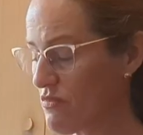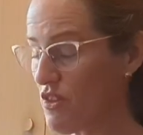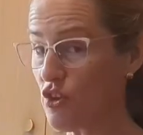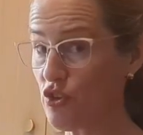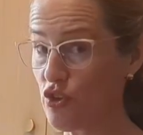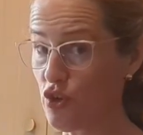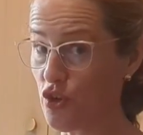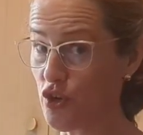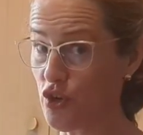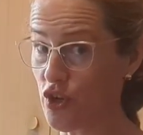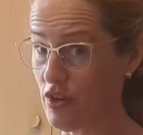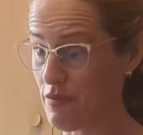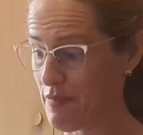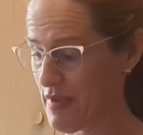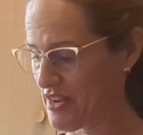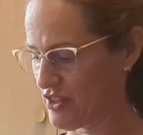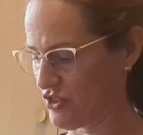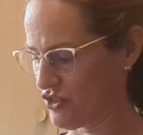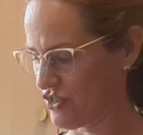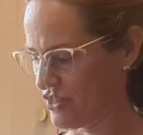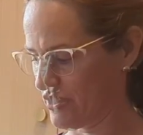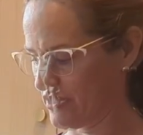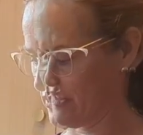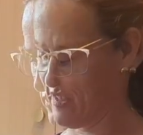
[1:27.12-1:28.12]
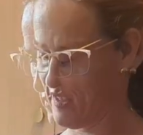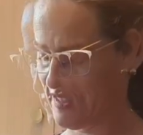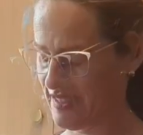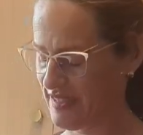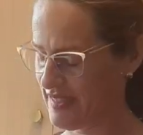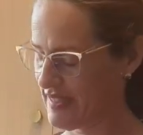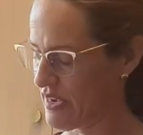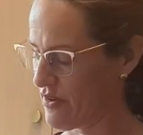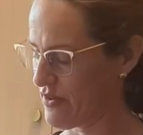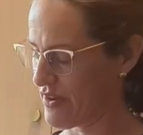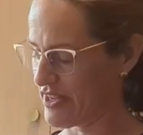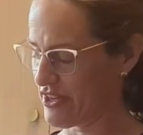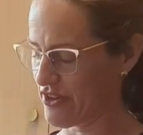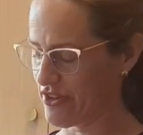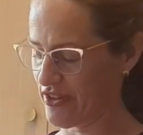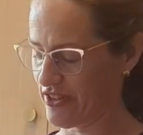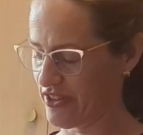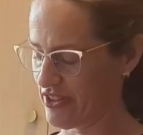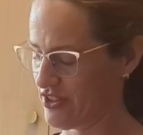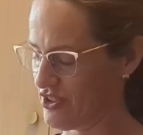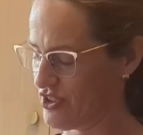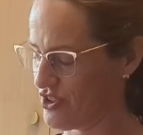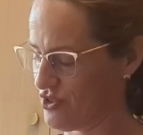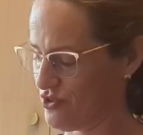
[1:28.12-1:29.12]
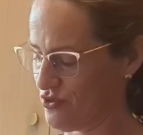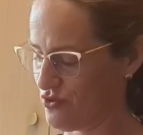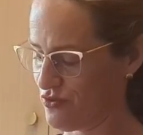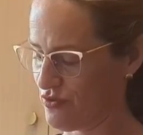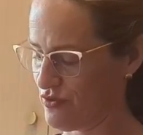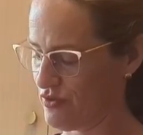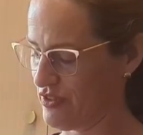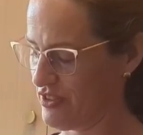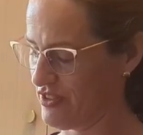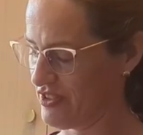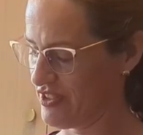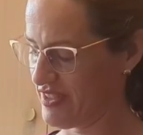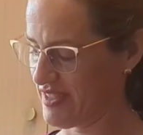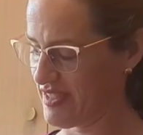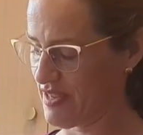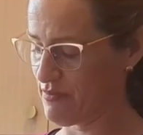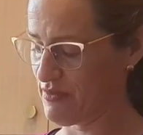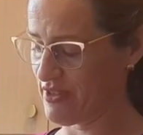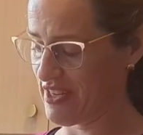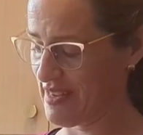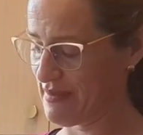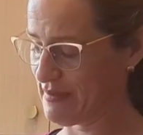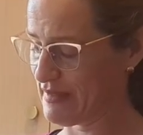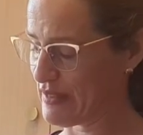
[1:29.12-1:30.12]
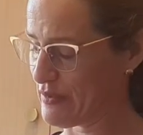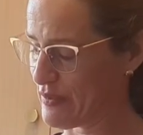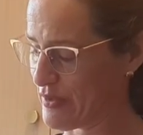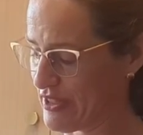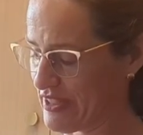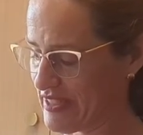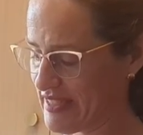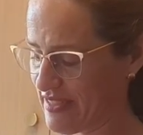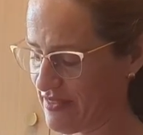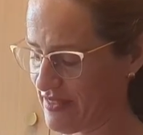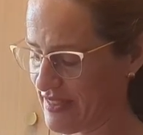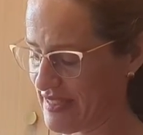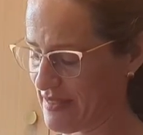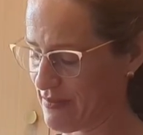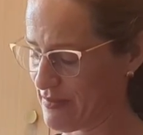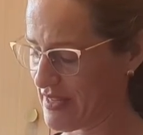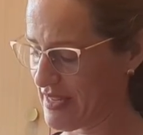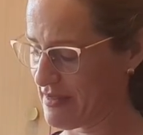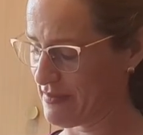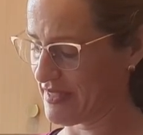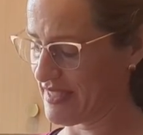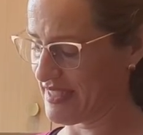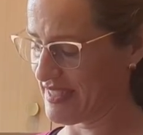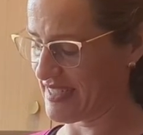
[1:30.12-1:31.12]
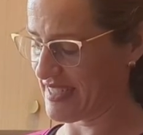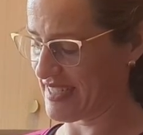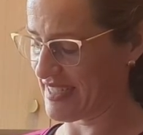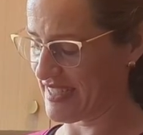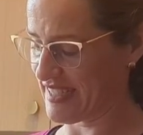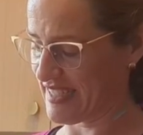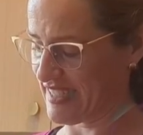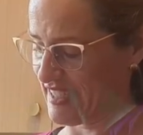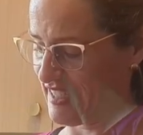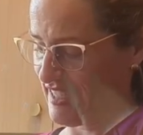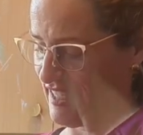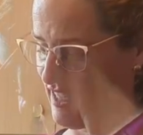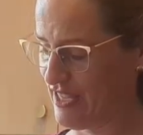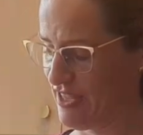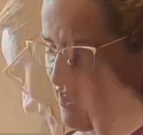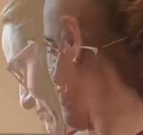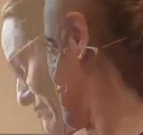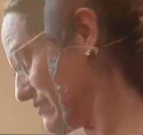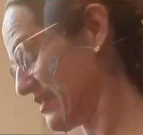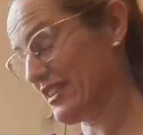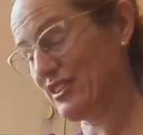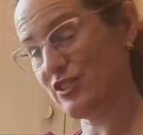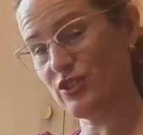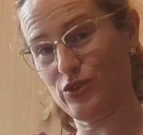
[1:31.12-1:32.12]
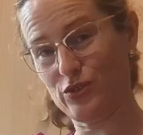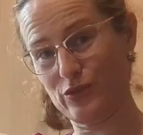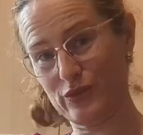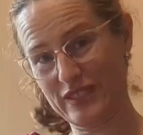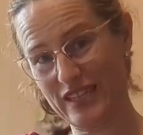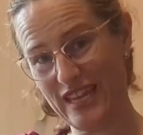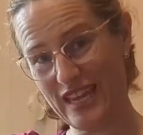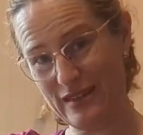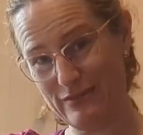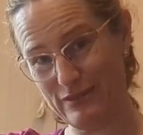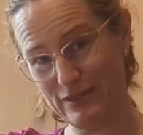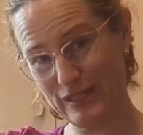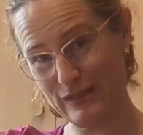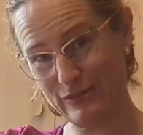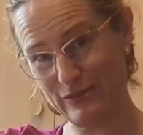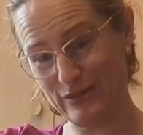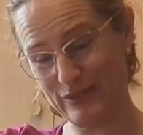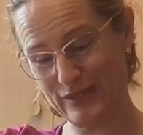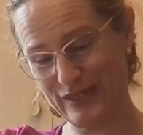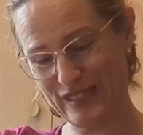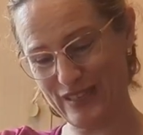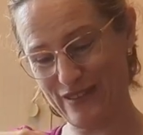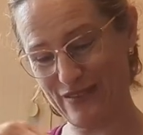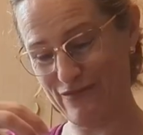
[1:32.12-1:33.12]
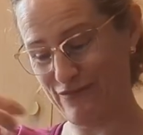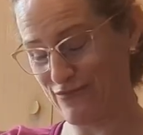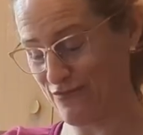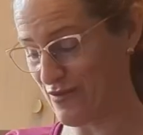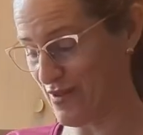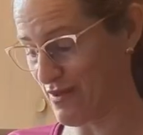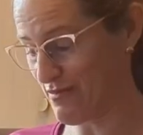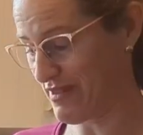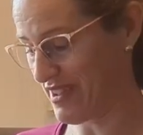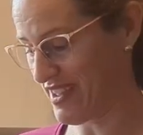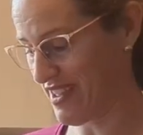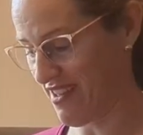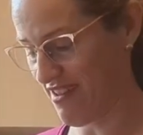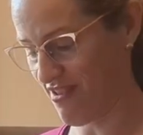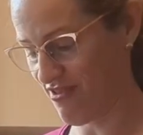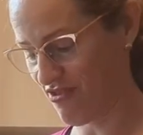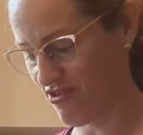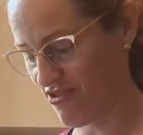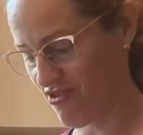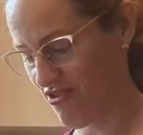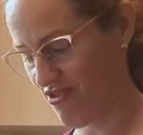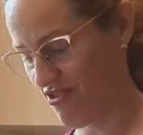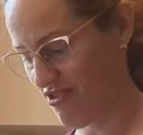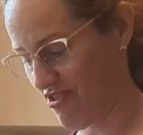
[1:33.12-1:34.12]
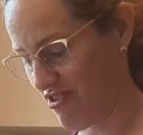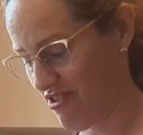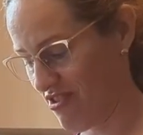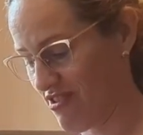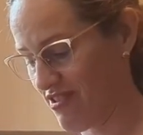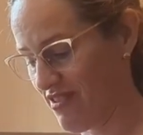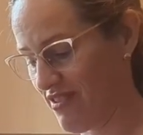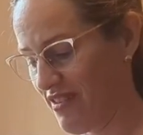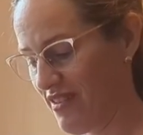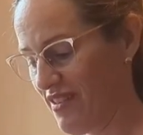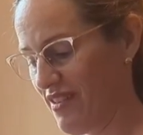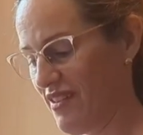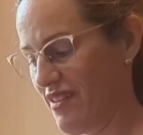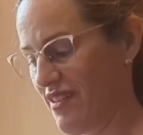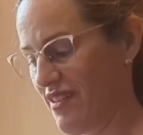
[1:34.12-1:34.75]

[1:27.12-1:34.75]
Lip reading: You're going to measure. This is how I cook too. Sometimes it works out, sometimes it doesn't. My 2 tablespoons of rubbing alcohol.